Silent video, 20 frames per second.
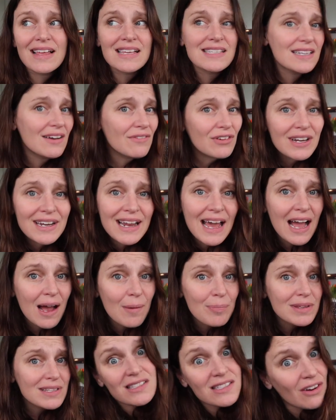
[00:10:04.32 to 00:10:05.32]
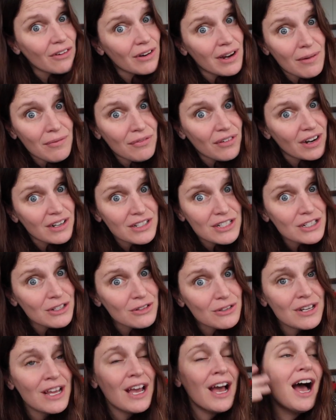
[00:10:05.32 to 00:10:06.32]
That's never gonna happen. Sorry up front,
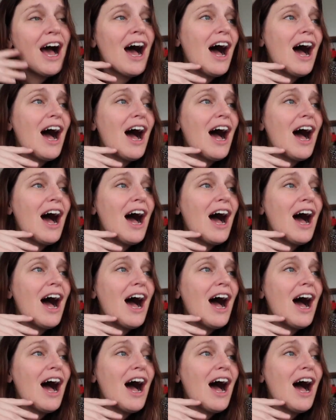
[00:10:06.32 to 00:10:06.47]
dude.